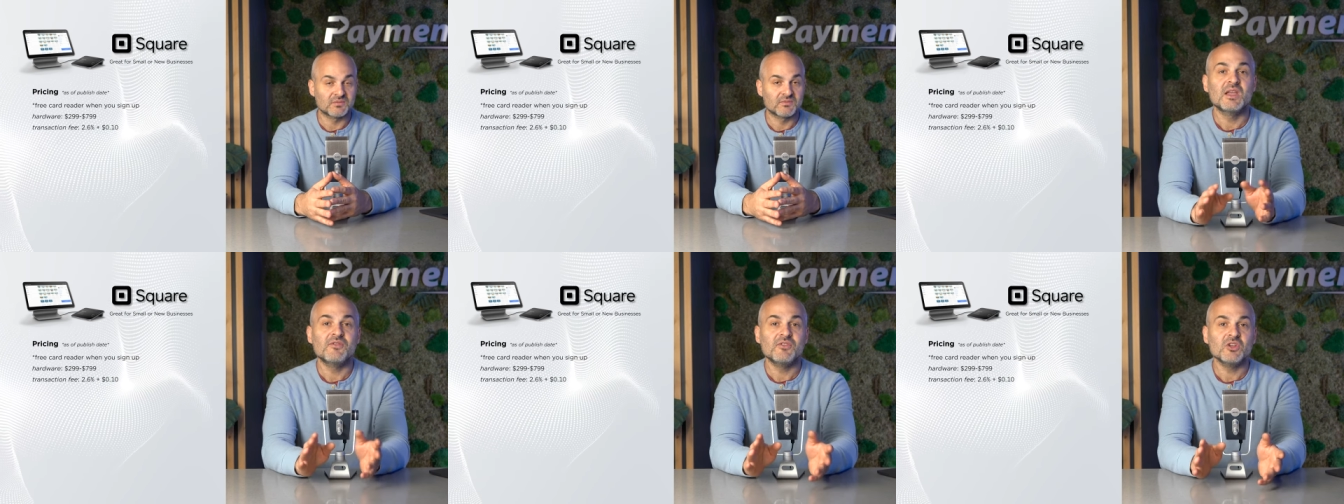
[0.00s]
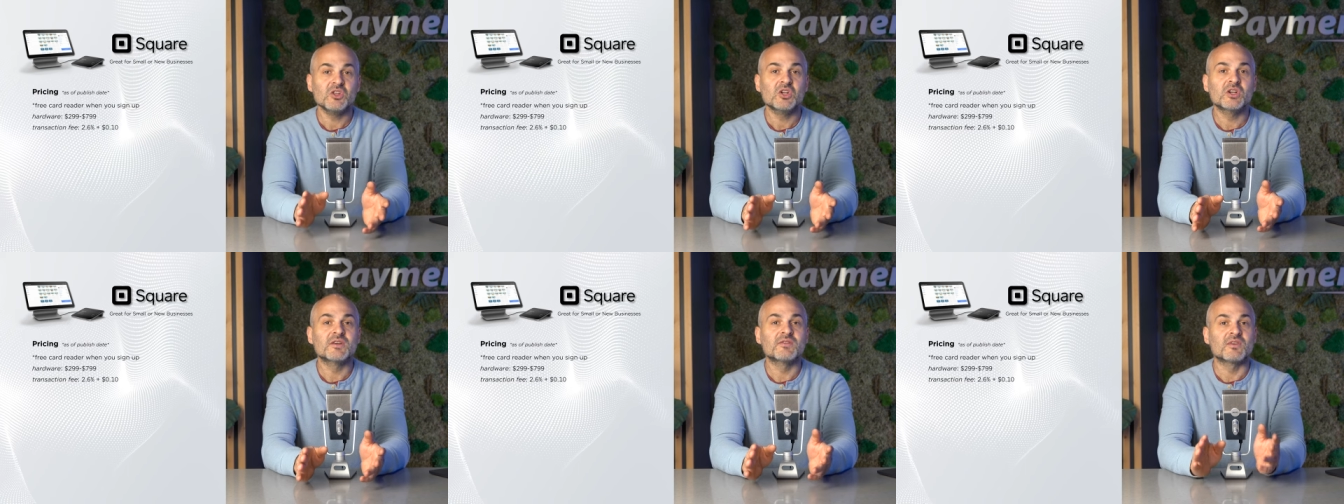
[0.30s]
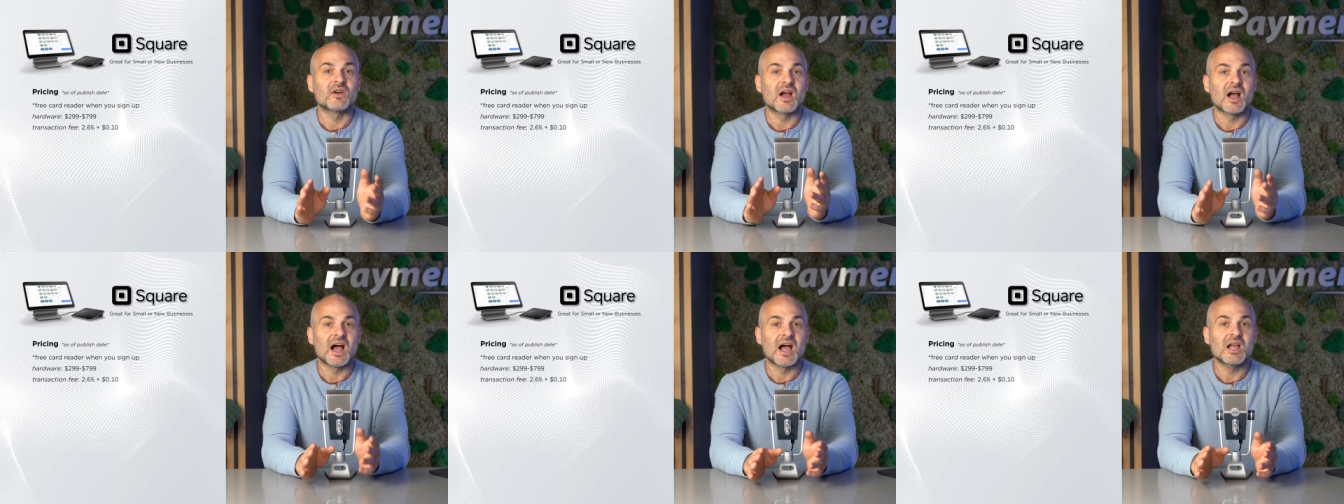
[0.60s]
If you're looking for
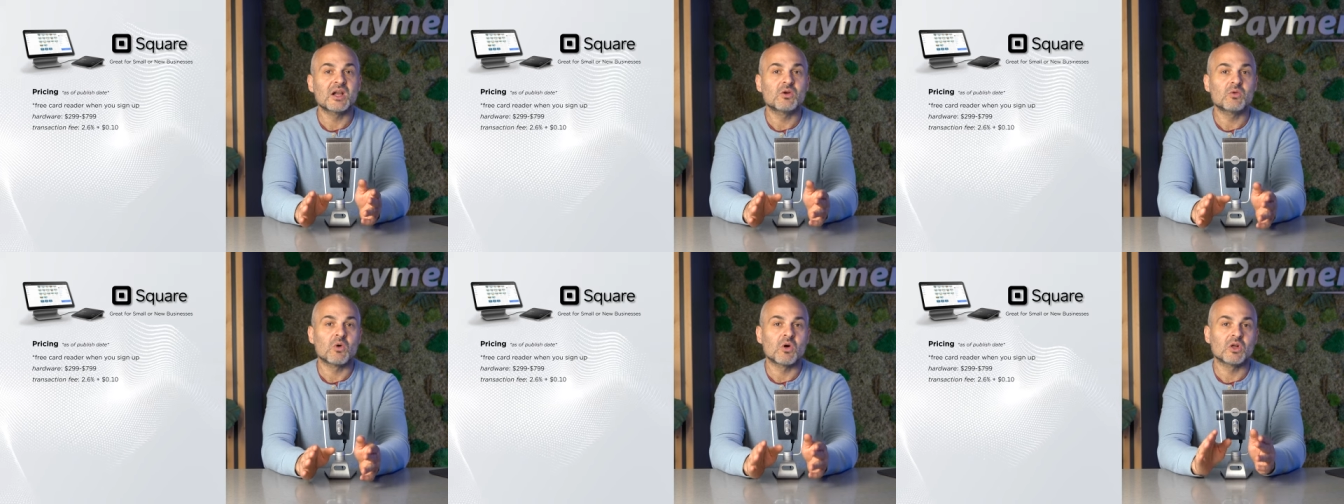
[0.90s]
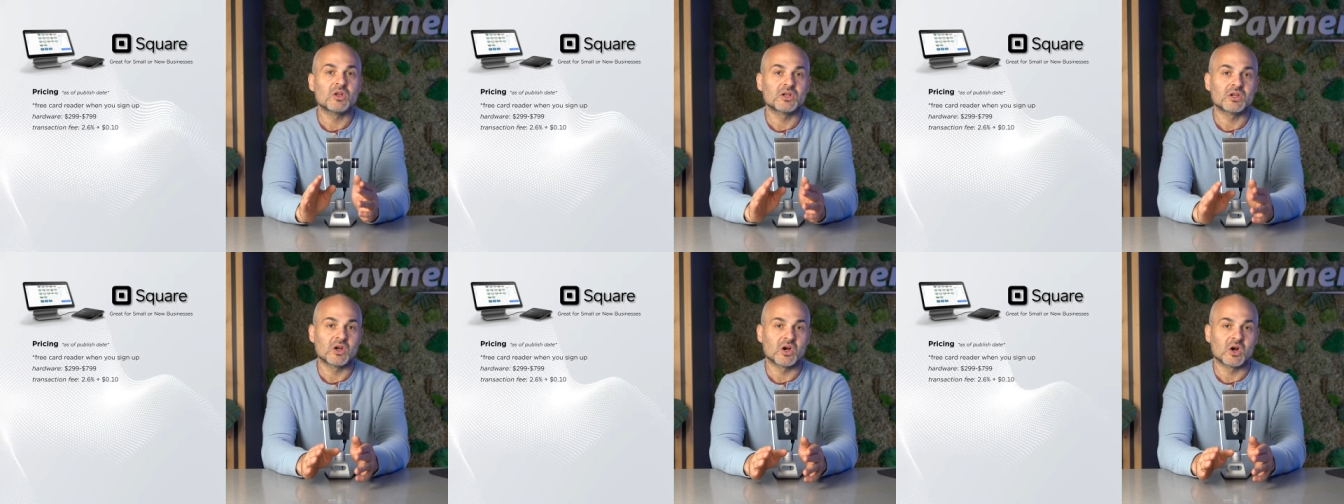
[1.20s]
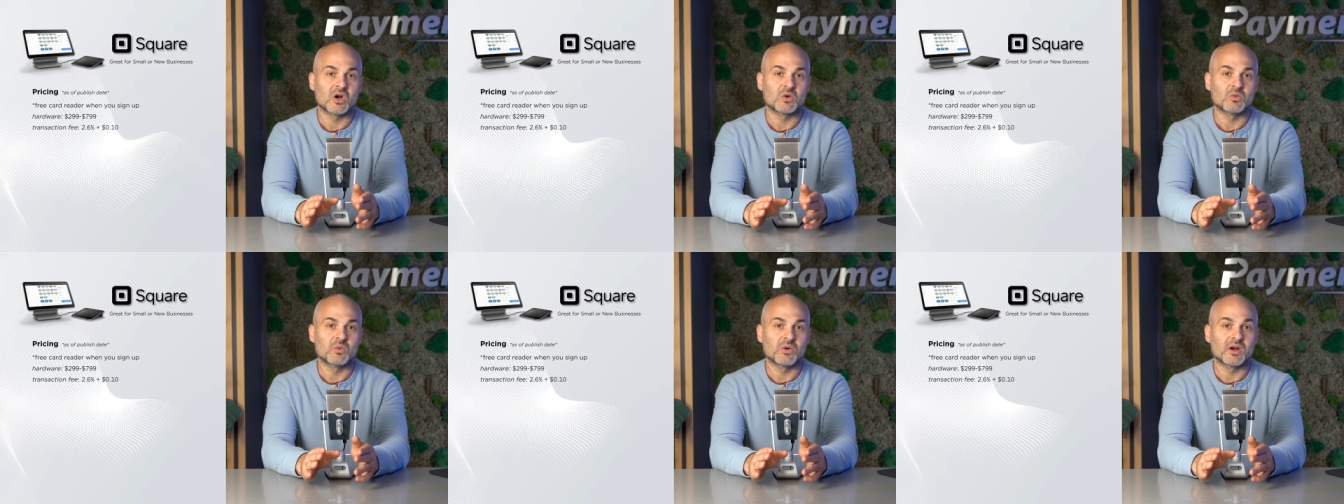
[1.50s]
high-quality
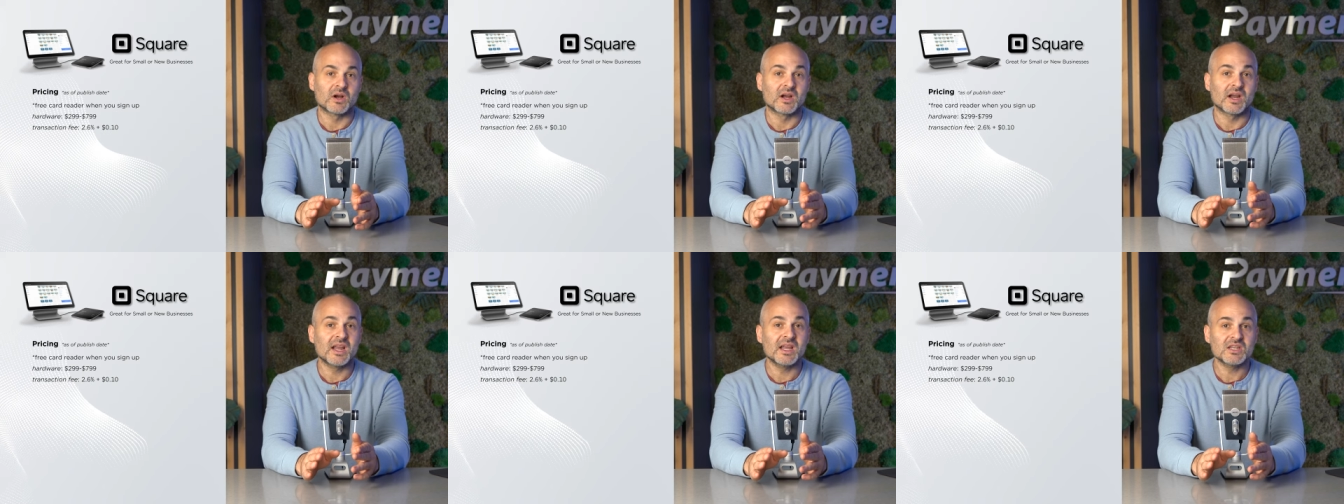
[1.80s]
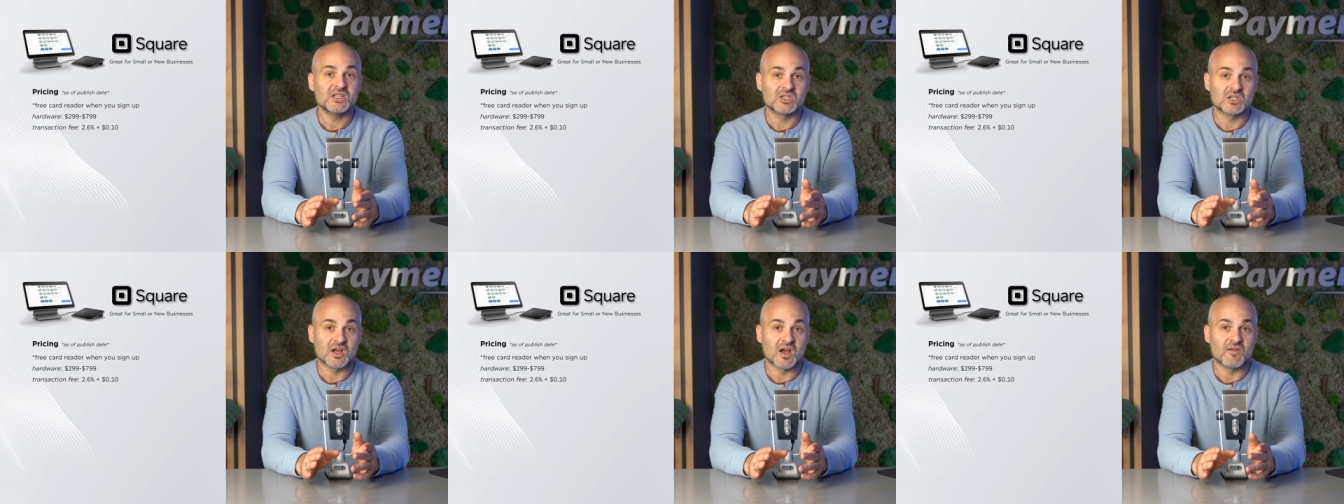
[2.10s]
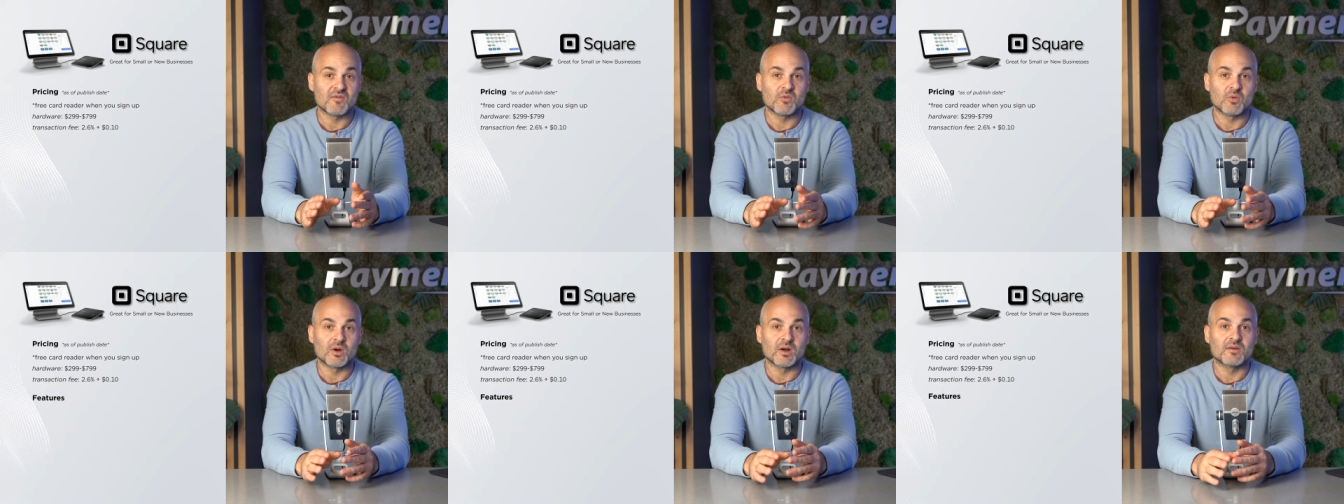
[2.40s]
hardware and
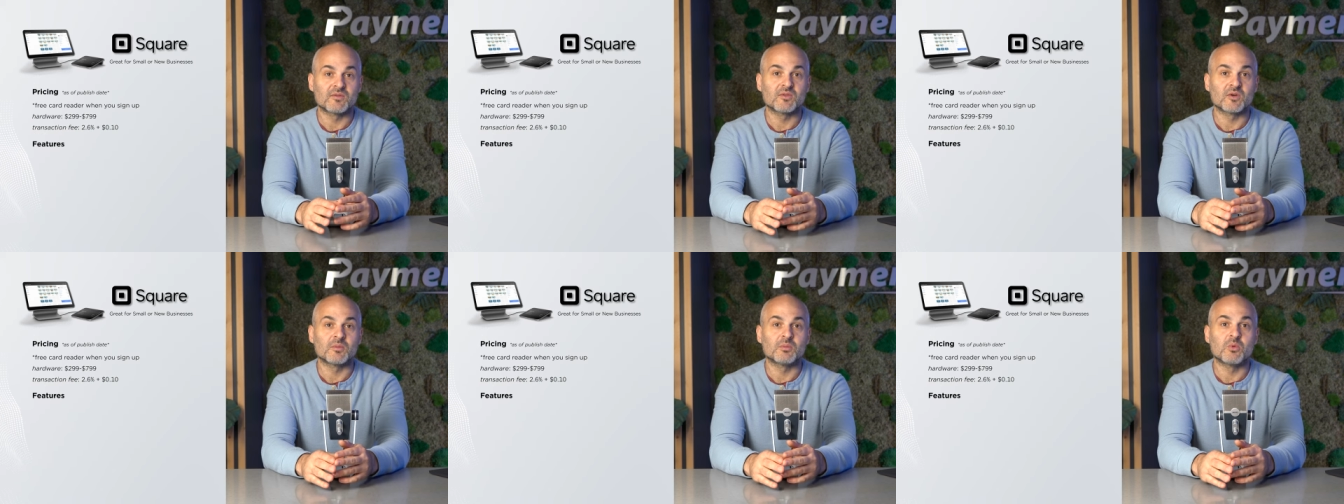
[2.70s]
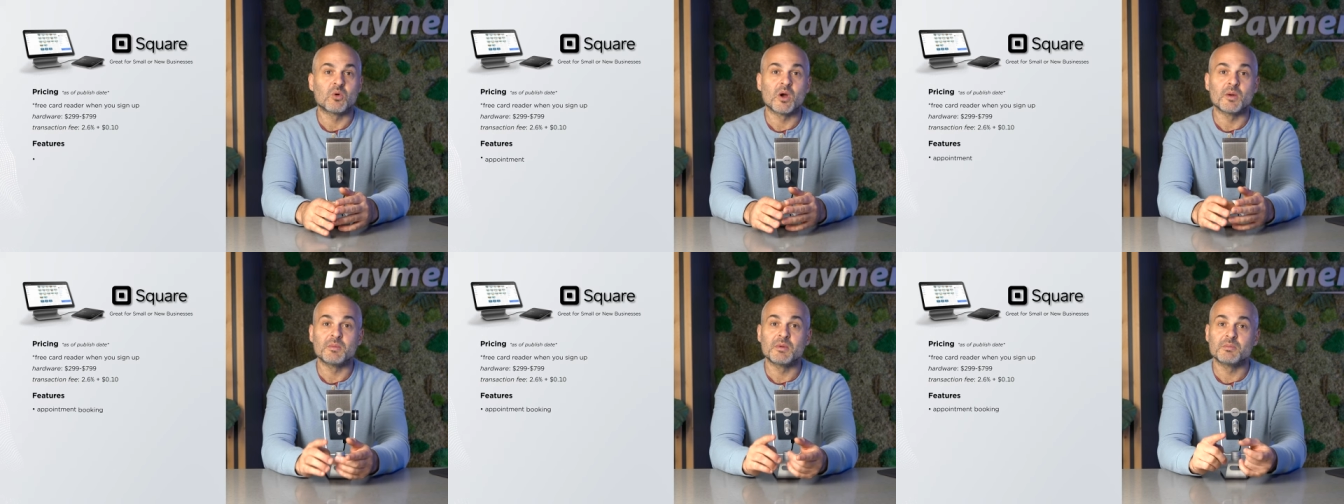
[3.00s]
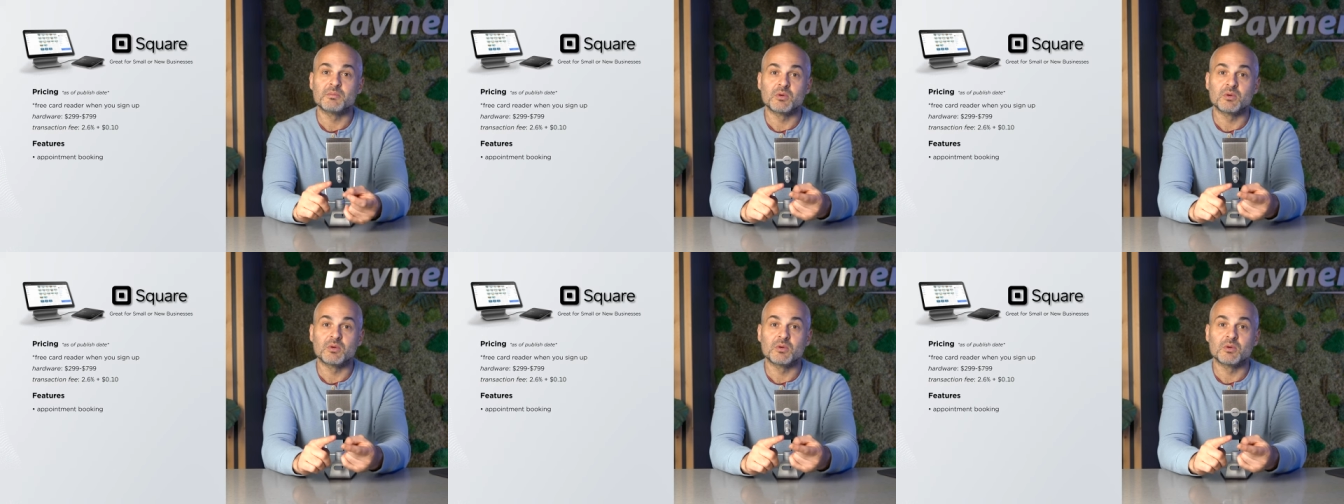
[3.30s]
software for appointment